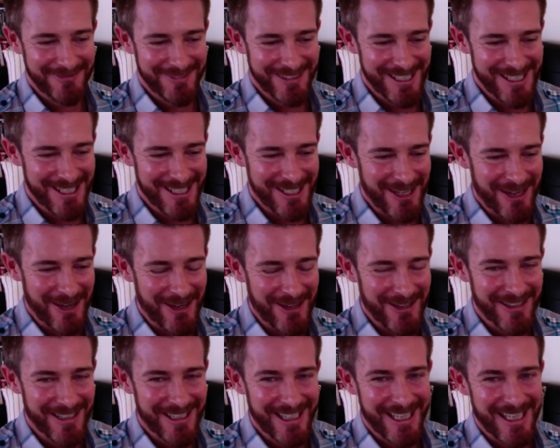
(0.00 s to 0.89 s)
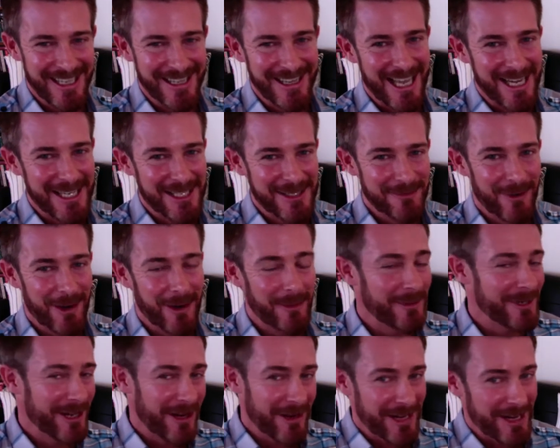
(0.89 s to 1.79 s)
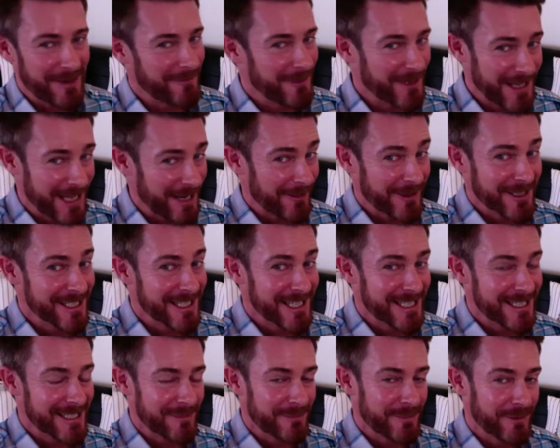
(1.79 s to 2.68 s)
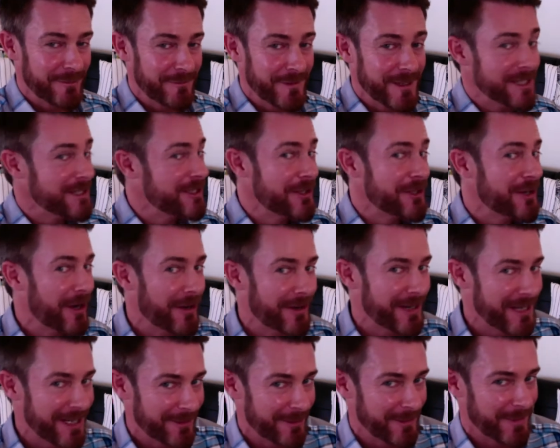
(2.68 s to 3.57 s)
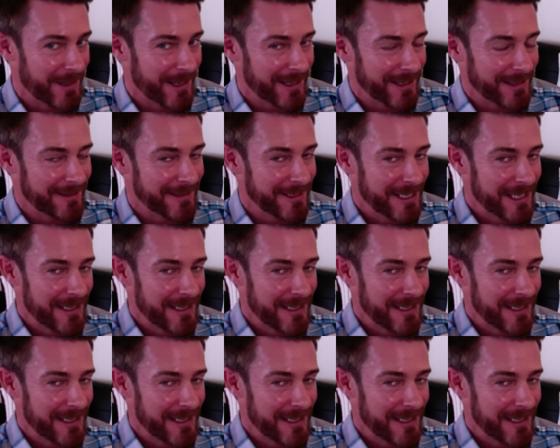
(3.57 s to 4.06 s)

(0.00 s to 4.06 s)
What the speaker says: So that's why we don't, there isn't a simple fix, you don't hear about it.